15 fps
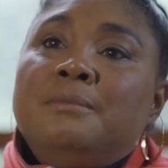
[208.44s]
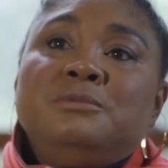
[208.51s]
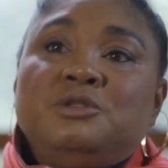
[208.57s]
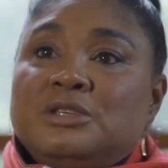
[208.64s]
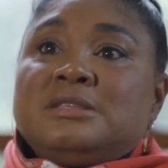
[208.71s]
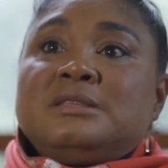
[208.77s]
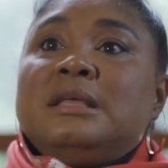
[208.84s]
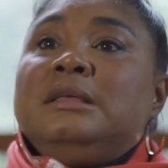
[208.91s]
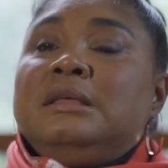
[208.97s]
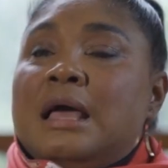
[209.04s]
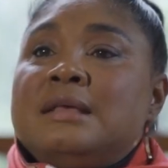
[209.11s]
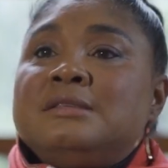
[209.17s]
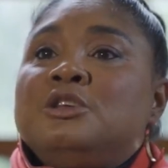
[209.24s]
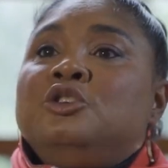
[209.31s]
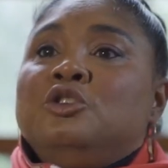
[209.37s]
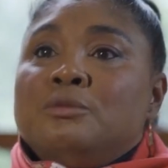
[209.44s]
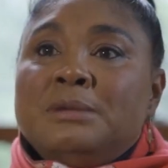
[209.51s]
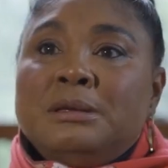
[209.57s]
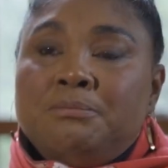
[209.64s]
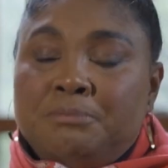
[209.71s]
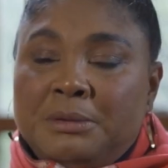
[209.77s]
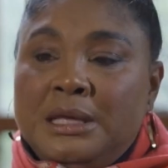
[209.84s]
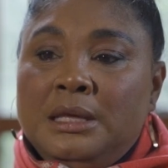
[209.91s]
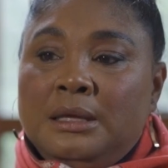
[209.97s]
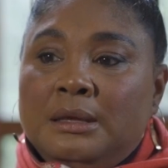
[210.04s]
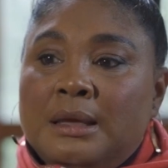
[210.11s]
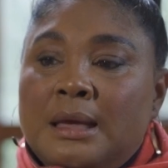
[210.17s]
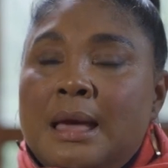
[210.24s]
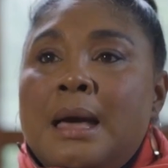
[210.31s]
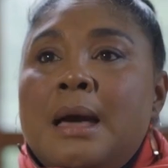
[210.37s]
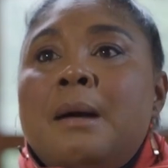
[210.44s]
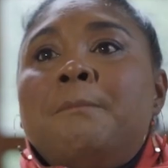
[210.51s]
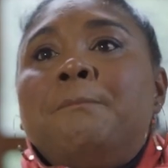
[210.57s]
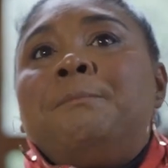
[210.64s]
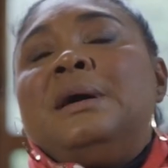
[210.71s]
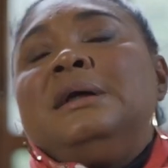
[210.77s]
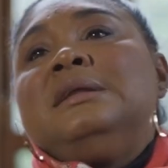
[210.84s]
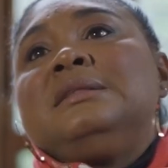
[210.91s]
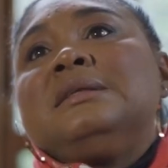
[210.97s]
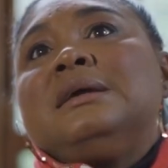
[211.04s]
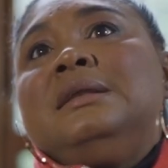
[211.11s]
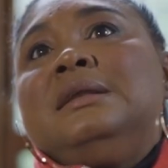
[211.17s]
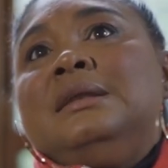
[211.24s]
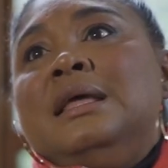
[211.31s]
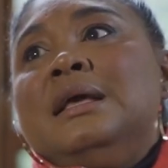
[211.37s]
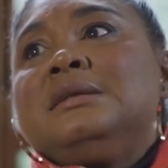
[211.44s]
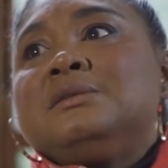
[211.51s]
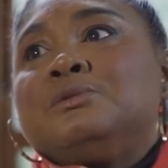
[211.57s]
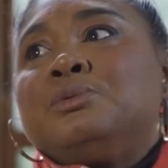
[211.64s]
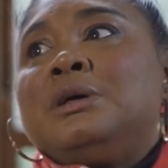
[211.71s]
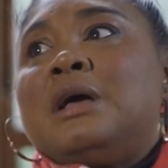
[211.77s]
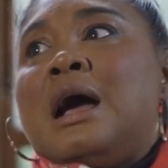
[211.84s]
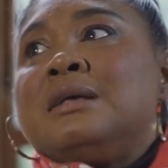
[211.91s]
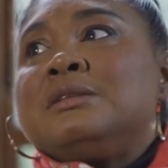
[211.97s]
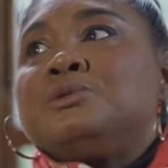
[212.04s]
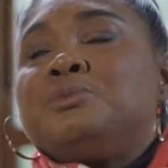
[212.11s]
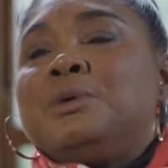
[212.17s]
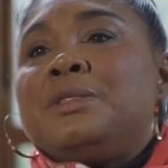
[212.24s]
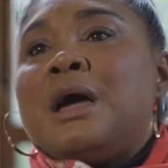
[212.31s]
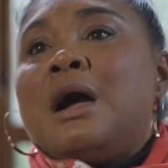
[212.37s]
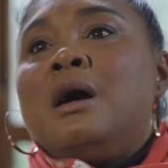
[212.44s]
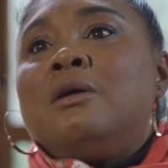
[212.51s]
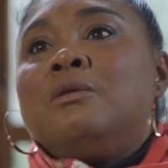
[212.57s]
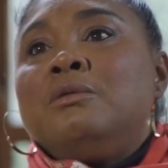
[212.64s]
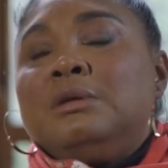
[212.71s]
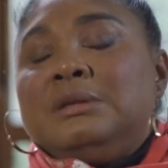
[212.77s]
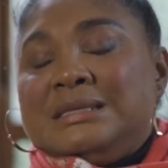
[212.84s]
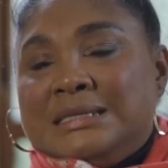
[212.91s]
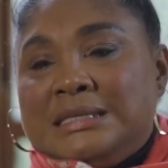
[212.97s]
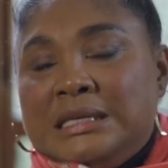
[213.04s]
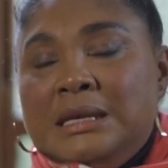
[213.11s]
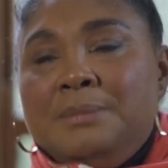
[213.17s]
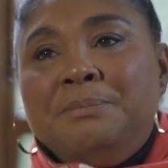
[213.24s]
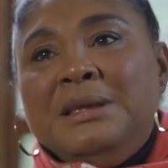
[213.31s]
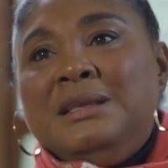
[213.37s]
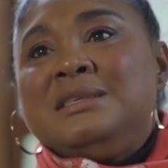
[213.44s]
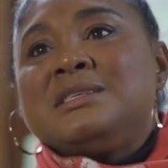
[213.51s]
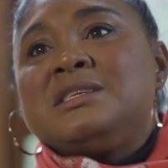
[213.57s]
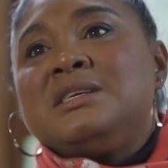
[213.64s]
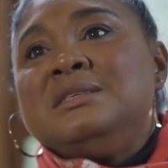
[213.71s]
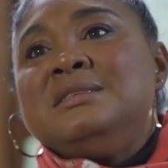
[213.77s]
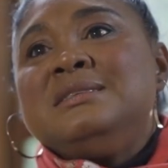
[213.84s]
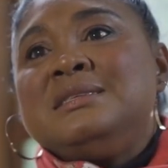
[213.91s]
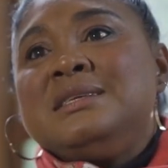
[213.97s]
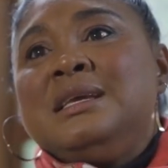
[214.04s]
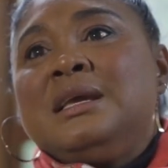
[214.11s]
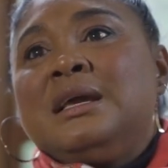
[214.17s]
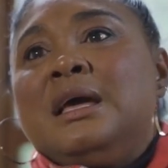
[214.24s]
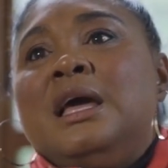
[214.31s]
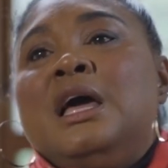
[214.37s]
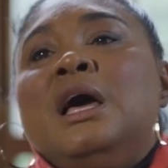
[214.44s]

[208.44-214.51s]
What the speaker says: just as a human being, but it connects with us with our deep intrinsic